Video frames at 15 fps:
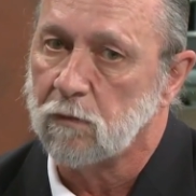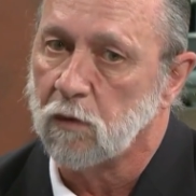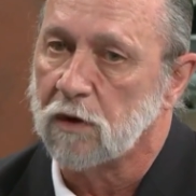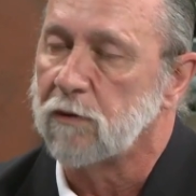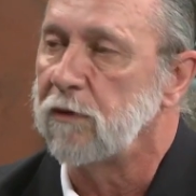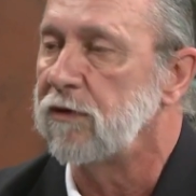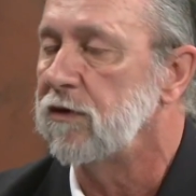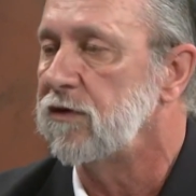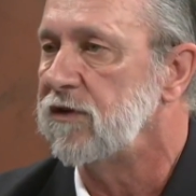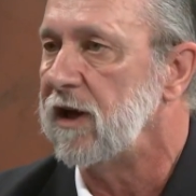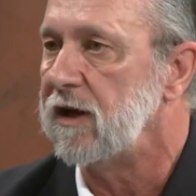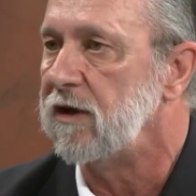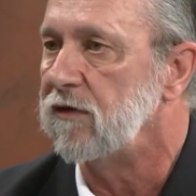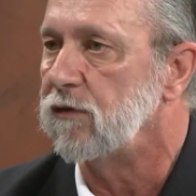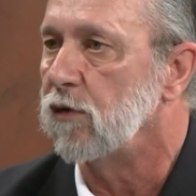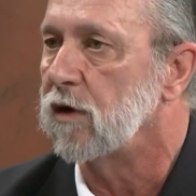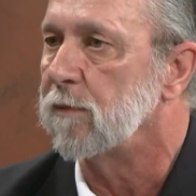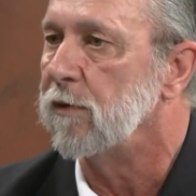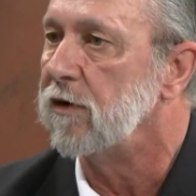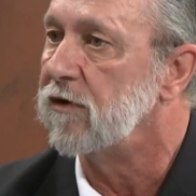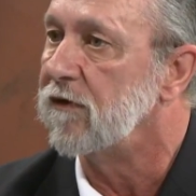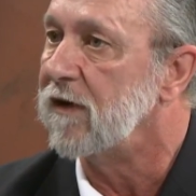work with the State Historic
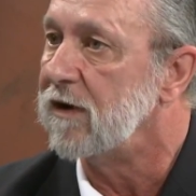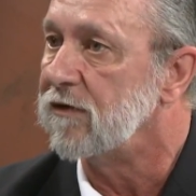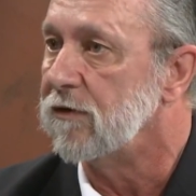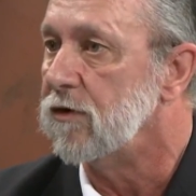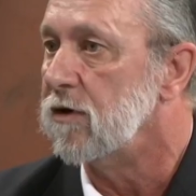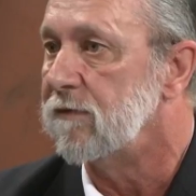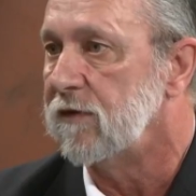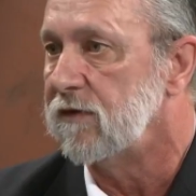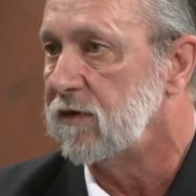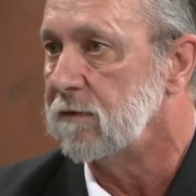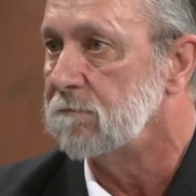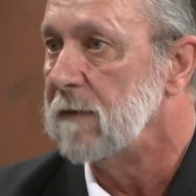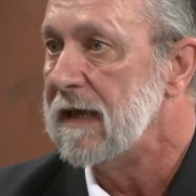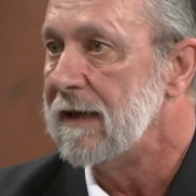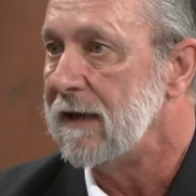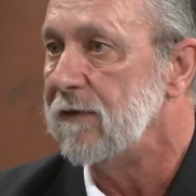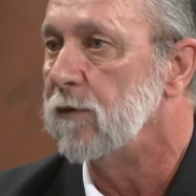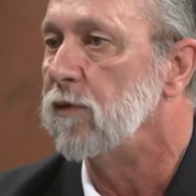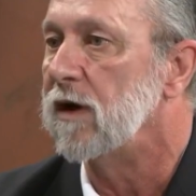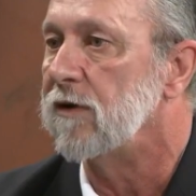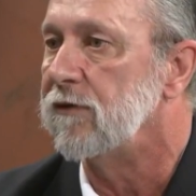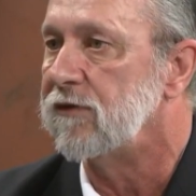Preservation Office and, and the
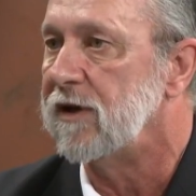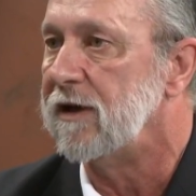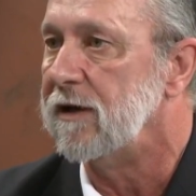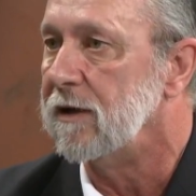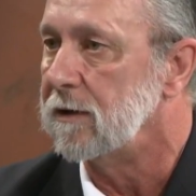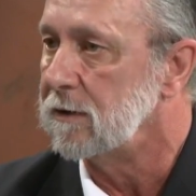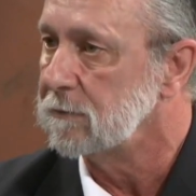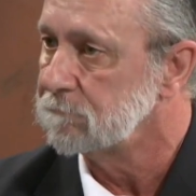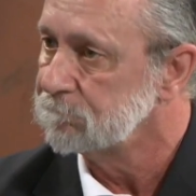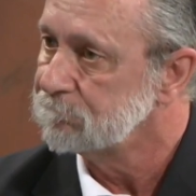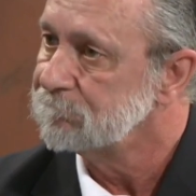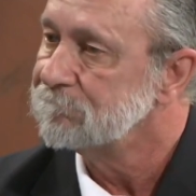wreck will stay down there. You